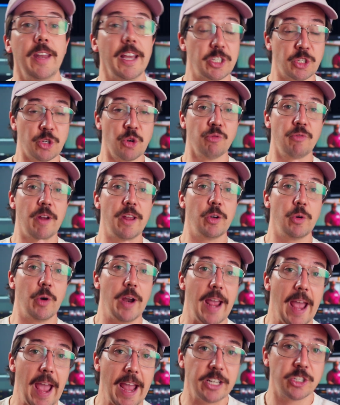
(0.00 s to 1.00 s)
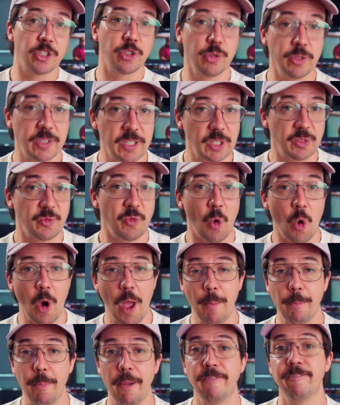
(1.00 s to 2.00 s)
Next, you'll render a
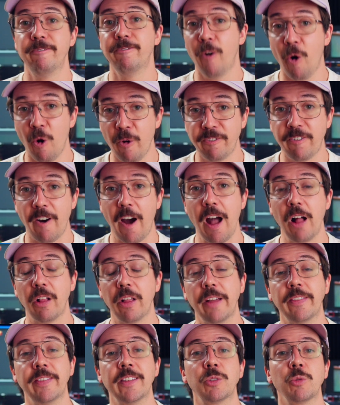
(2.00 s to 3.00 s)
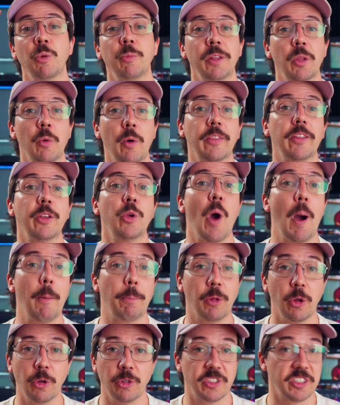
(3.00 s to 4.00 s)
H.264 MP4 file, and this will be the one that you
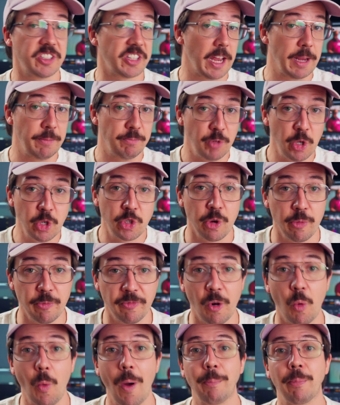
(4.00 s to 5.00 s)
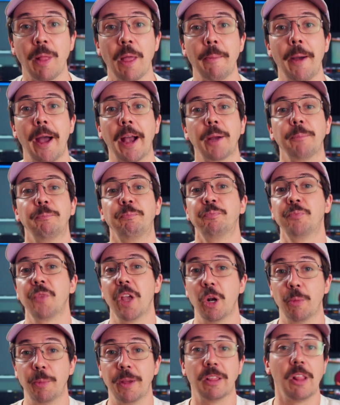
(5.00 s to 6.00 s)
upload to, say, YouTube for web playback.
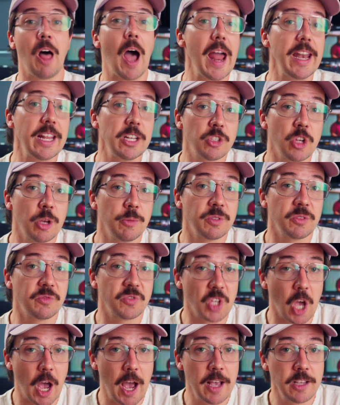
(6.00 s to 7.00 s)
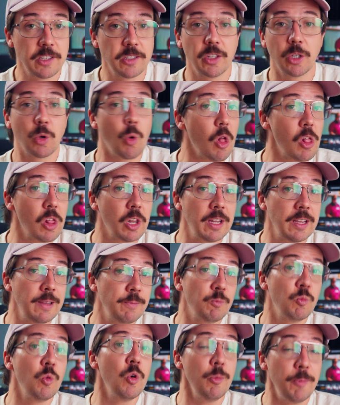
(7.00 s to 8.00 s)
It'll be light in terms of size, the quality
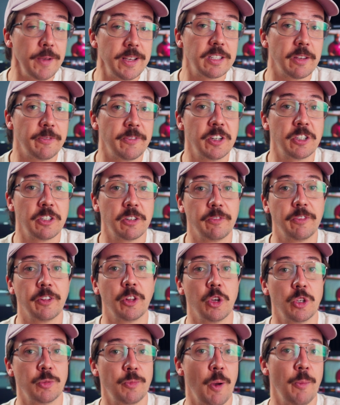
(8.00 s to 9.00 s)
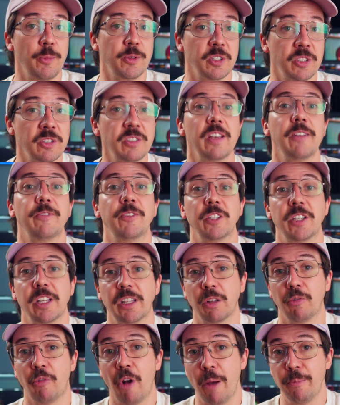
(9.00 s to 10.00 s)
will be sufficient for those purposes if you tick
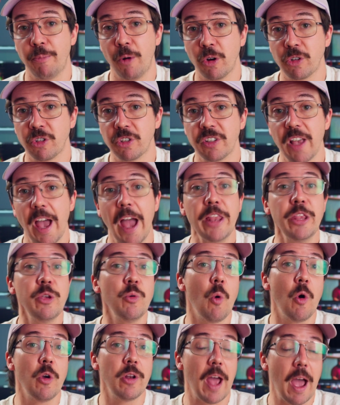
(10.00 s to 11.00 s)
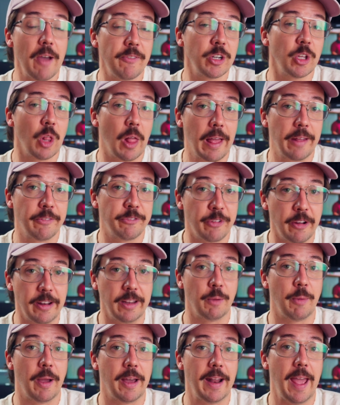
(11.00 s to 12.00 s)
the right boxes, and you won't have a client fretting
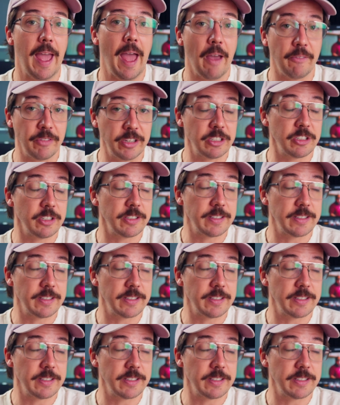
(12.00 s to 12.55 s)
about having to